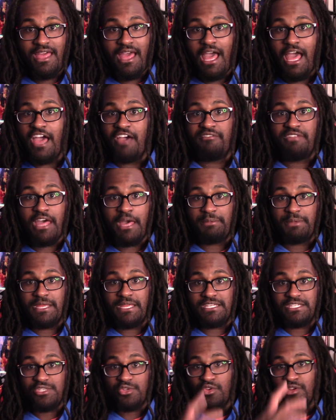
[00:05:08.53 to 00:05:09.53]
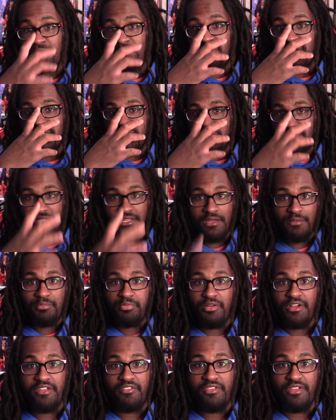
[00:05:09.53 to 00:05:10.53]
I have not been too impressed with the
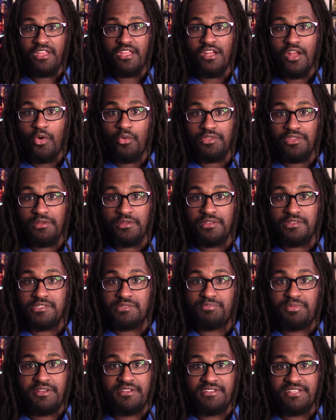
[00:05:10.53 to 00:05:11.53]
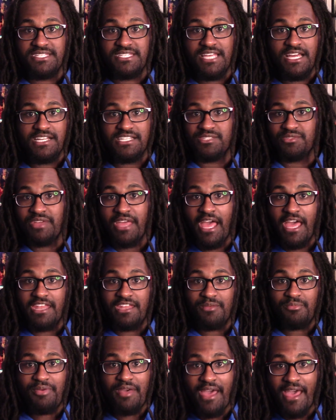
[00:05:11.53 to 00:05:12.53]
with the previous Sonics we had in
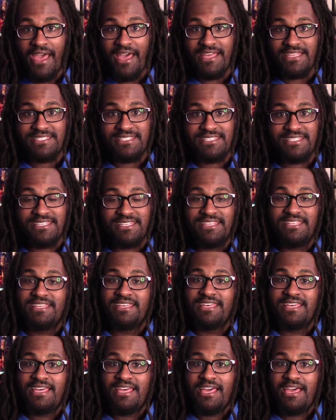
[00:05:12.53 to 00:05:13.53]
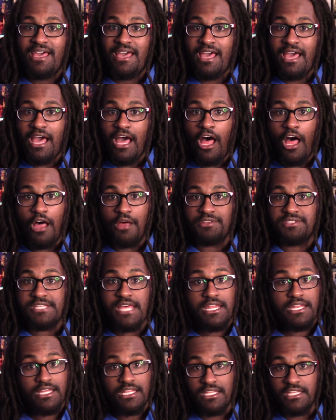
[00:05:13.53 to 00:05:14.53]
the past.
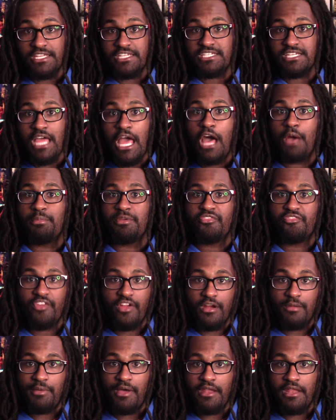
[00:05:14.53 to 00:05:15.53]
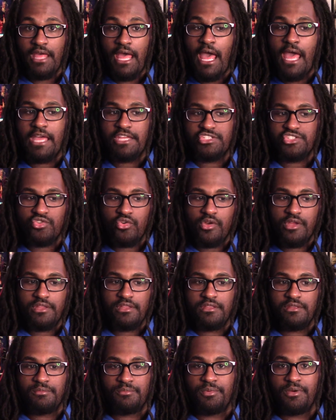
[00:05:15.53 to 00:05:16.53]
Sonic Unleashed, I'll be fair about it. I enjoyed
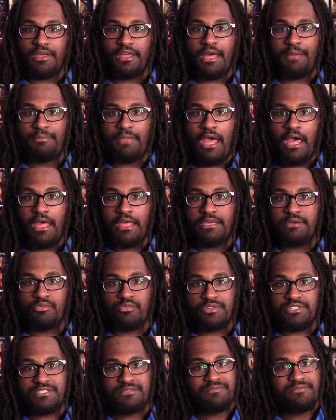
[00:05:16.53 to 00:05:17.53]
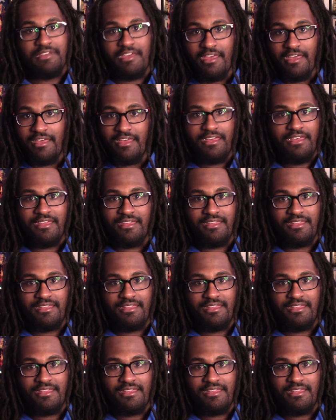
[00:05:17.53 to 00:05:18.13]
it, but I'm not. It was meh.